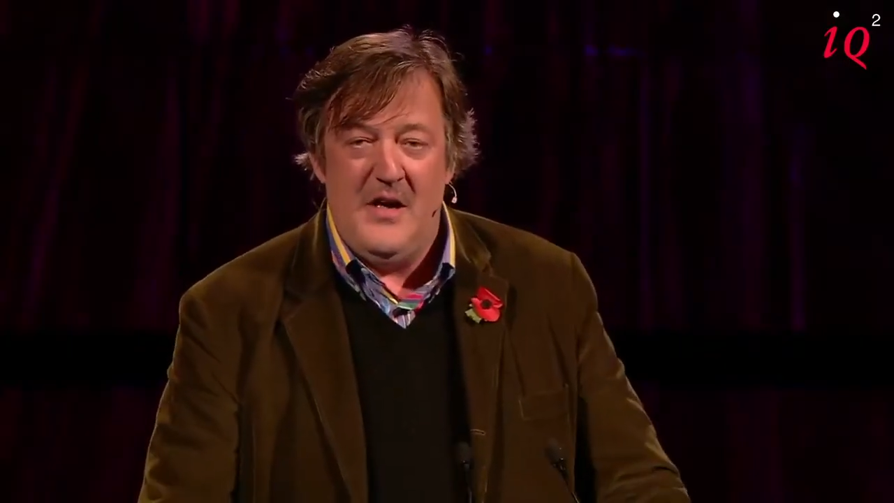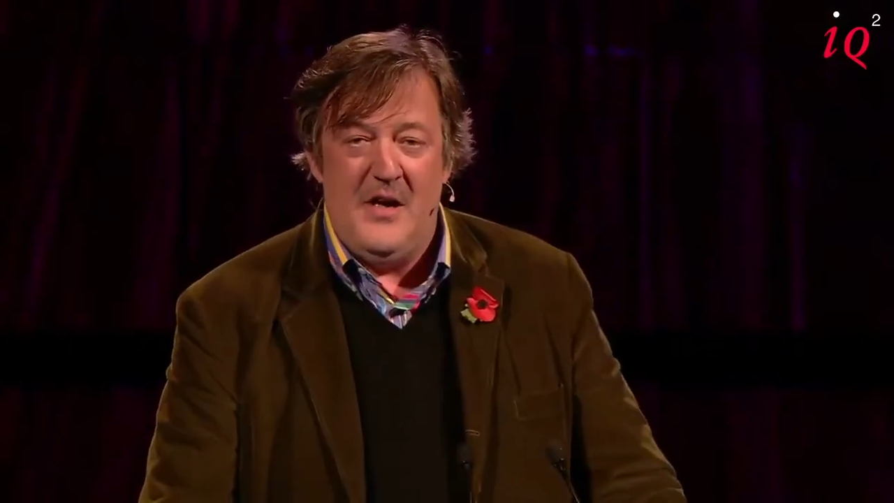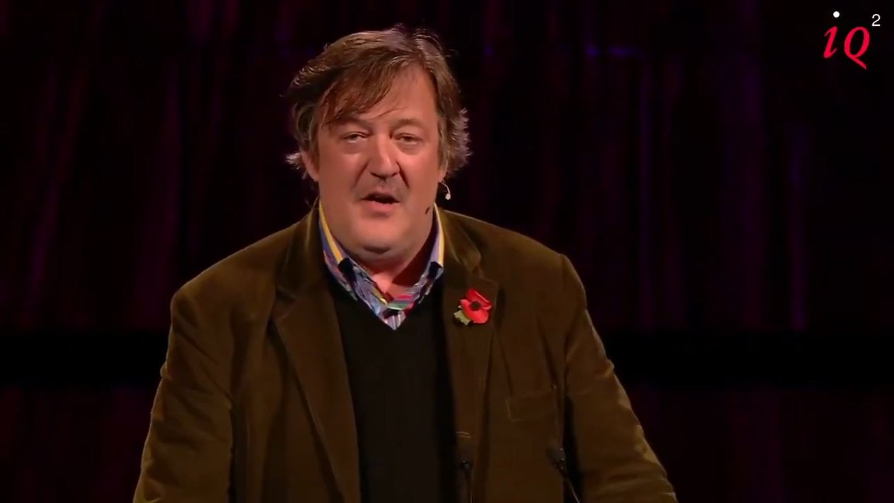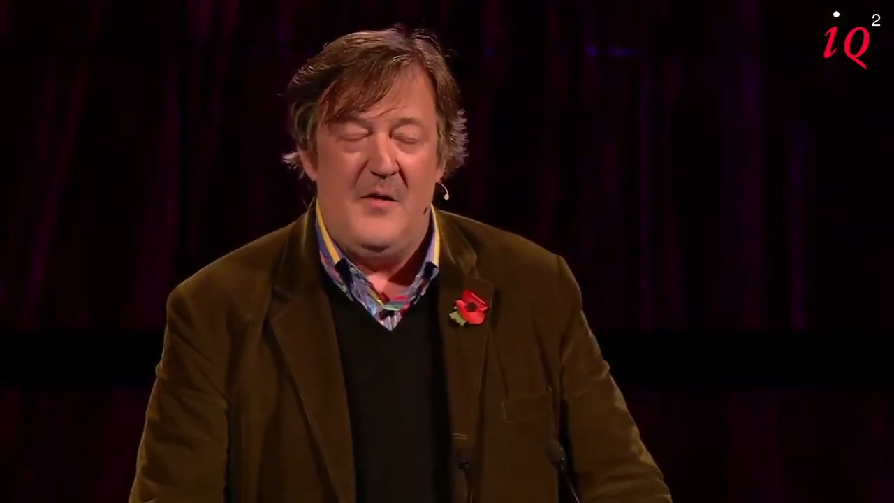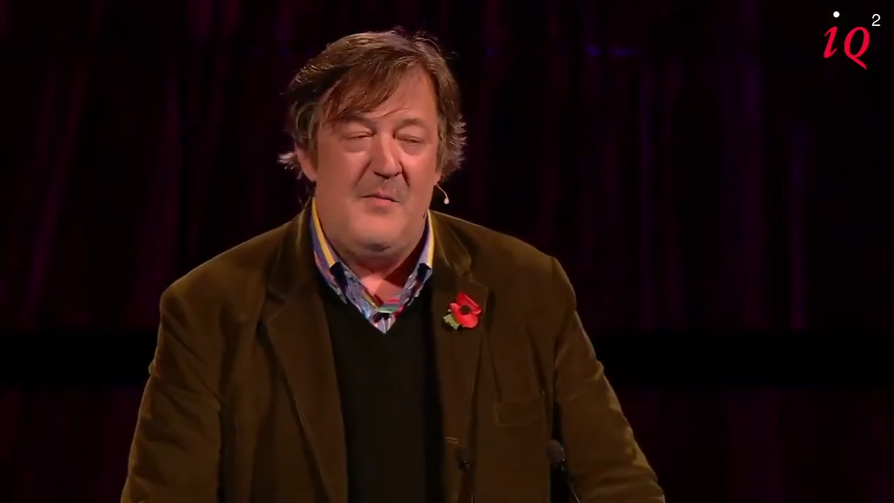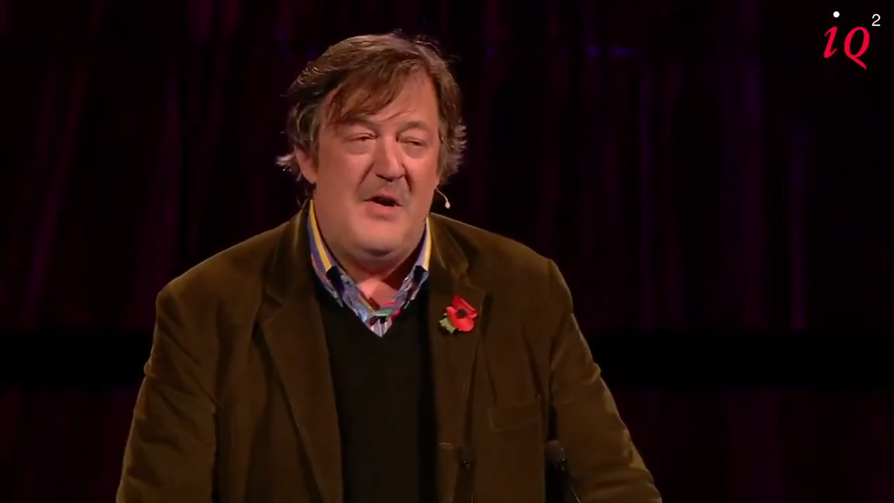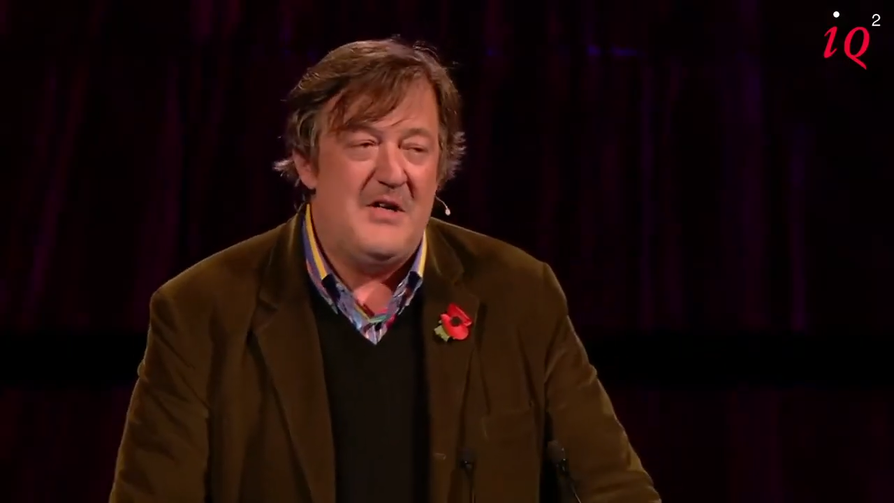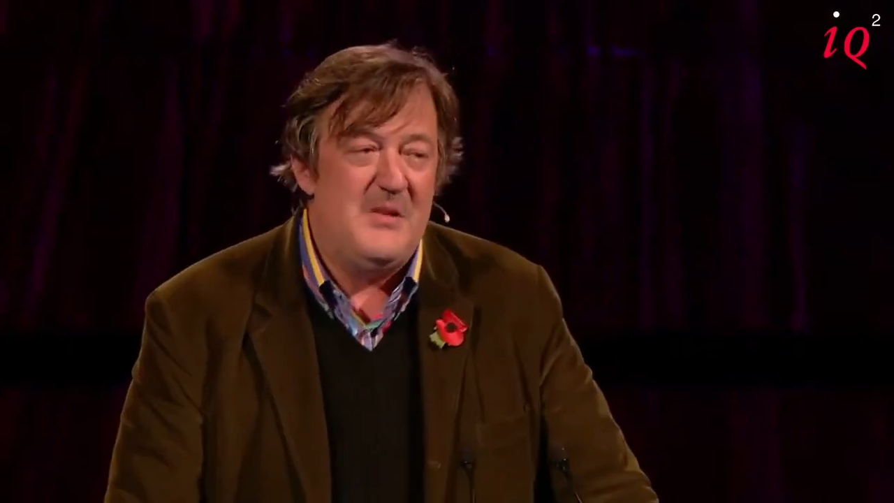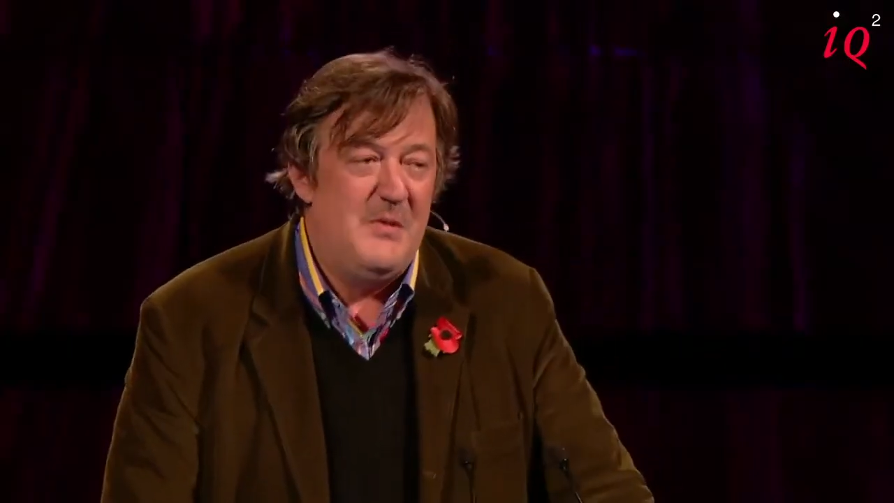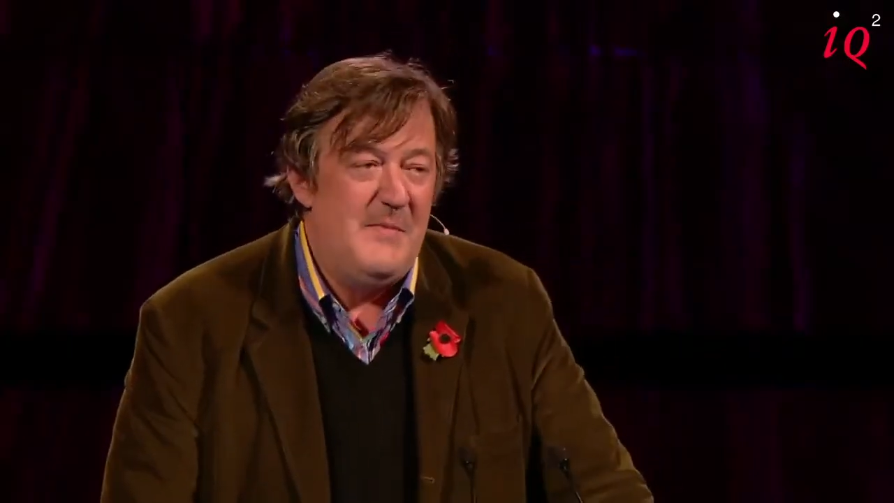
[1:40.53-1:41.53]
A
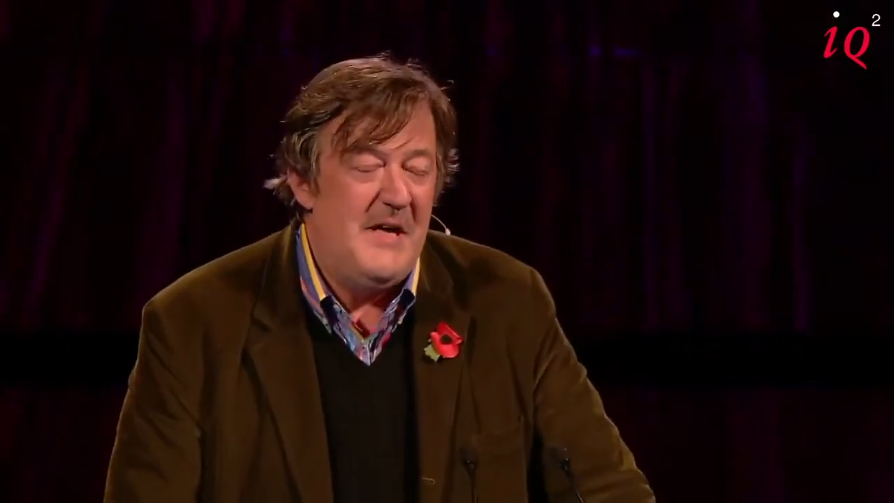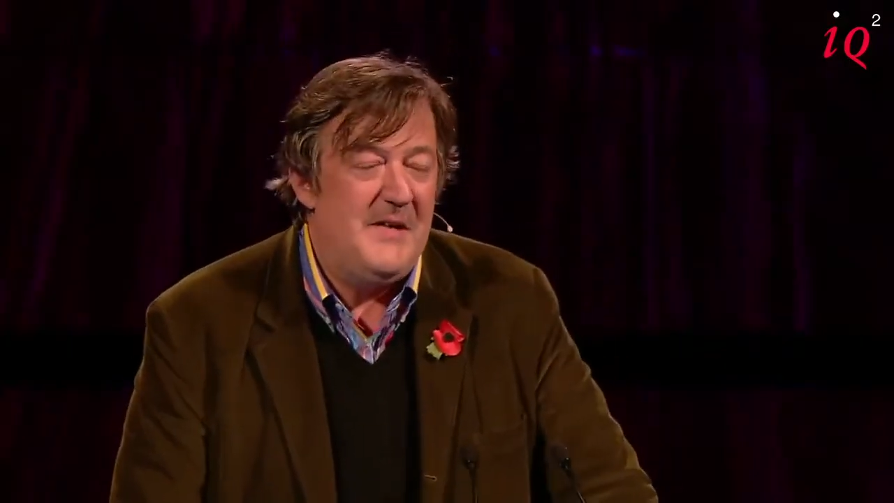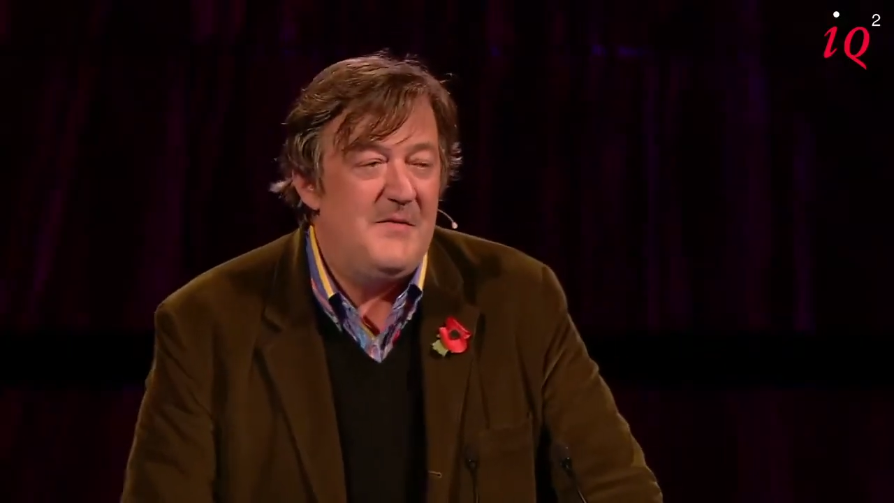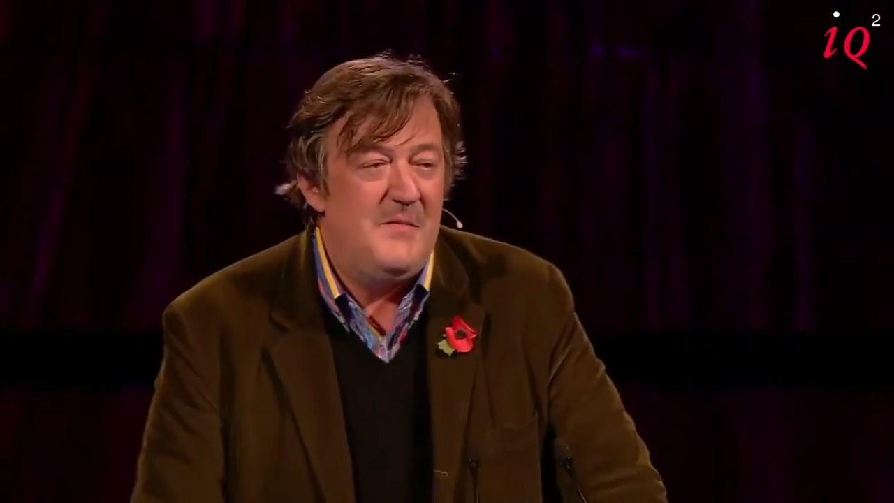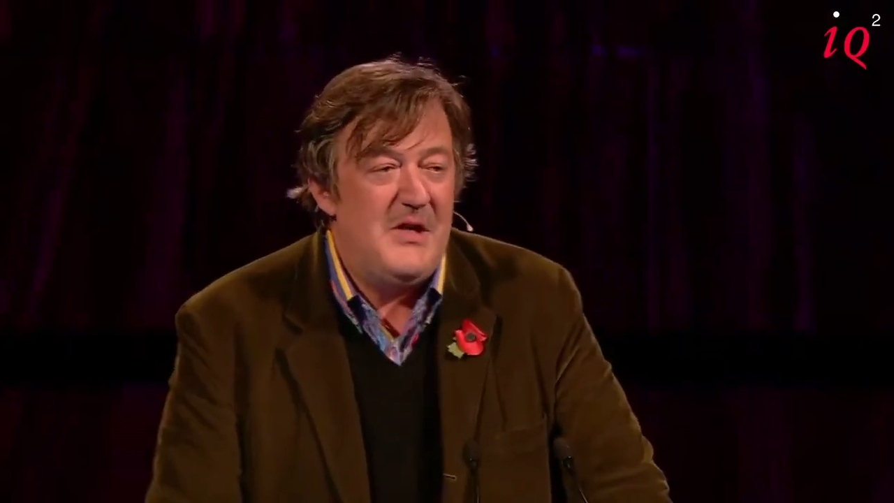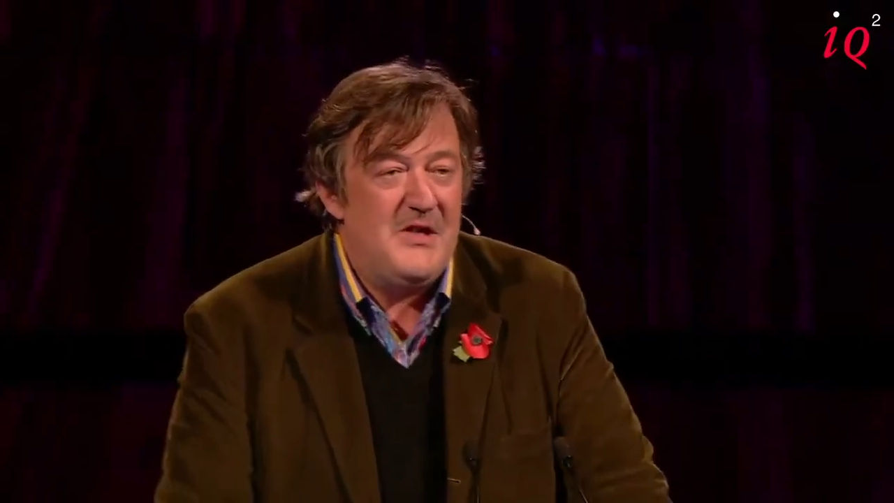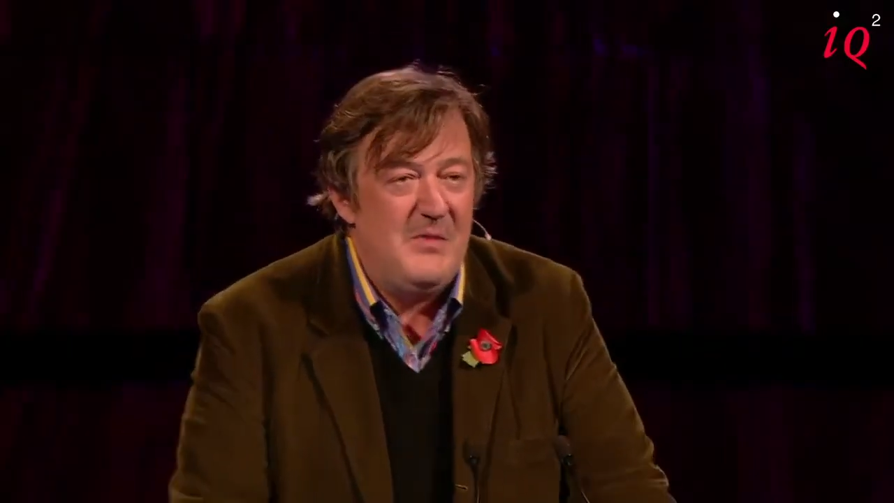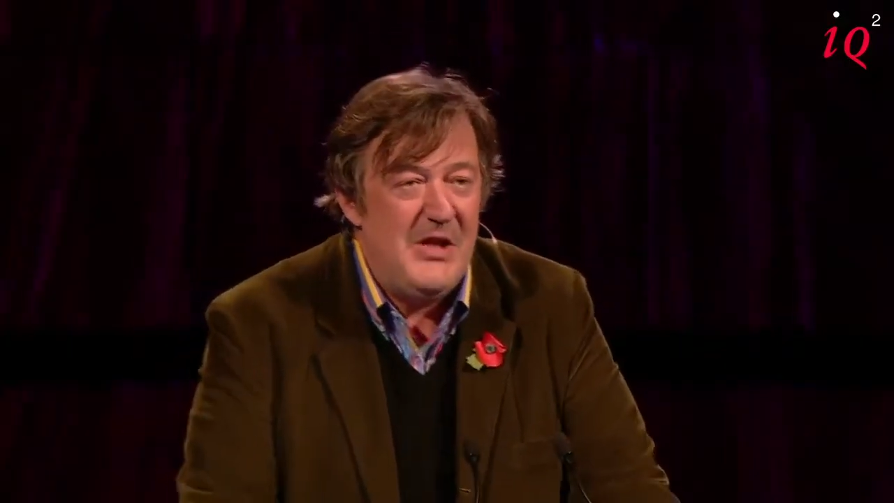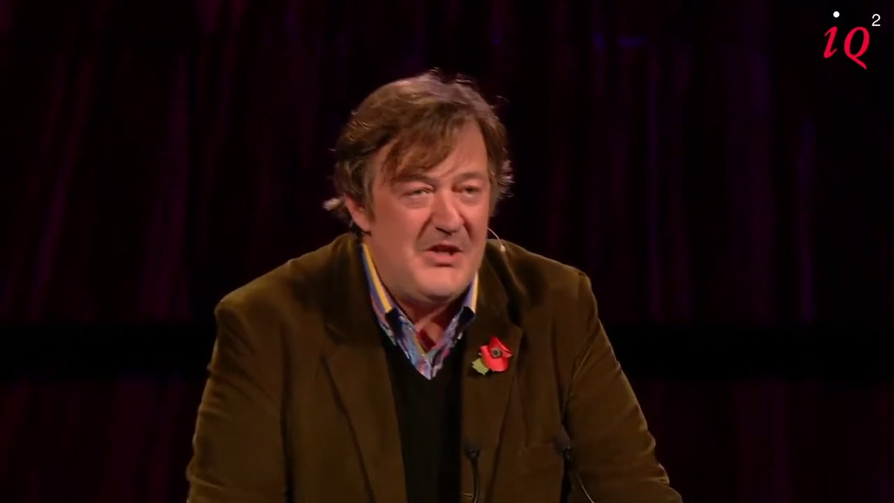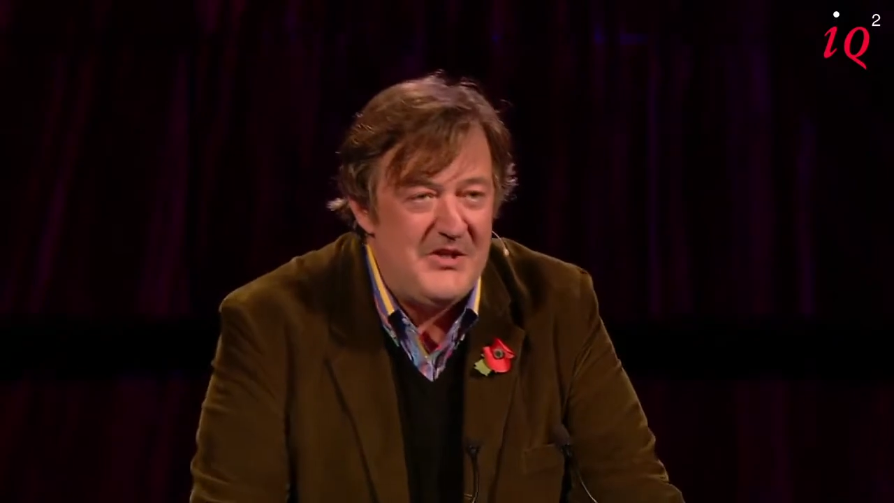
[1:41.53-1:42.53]
remarkable man, a
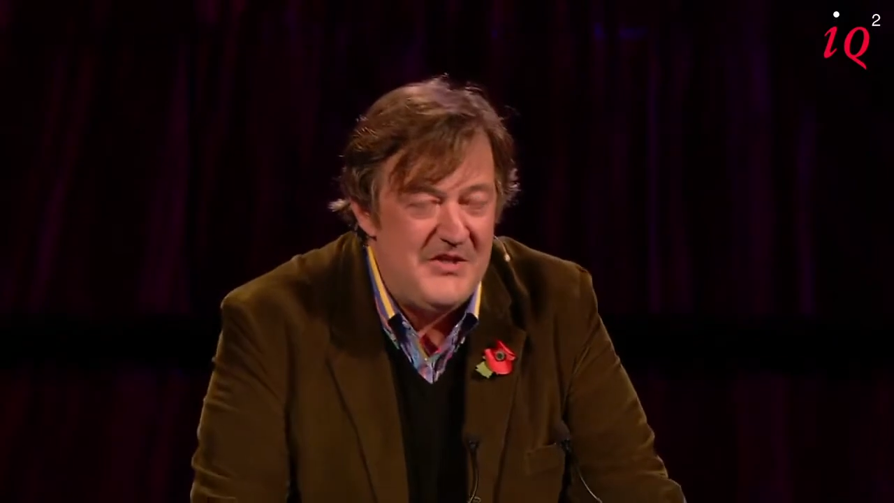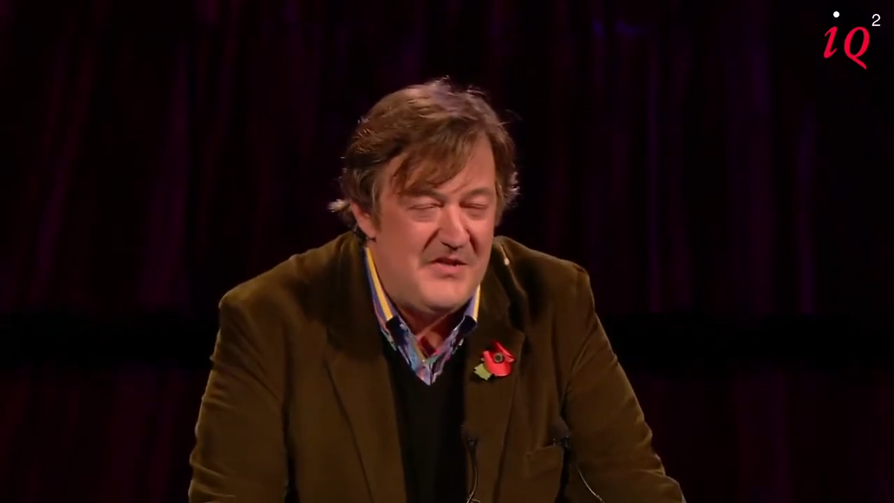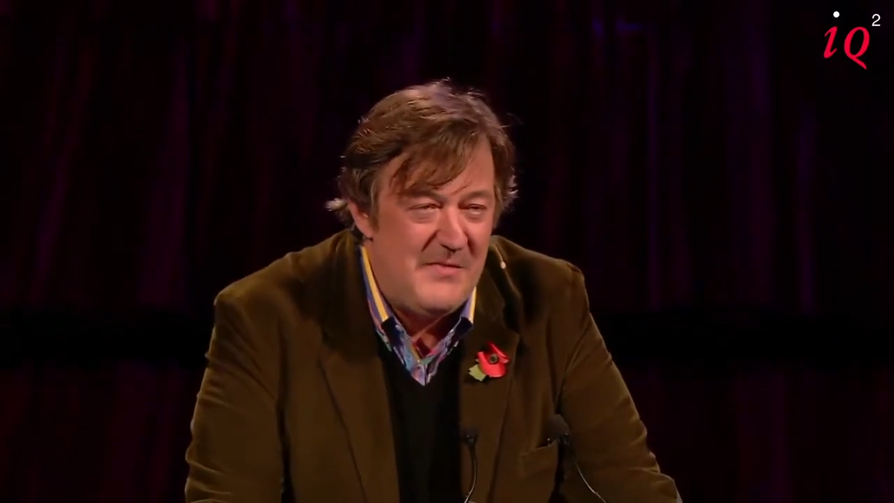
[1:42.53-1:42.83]
remarkable artist,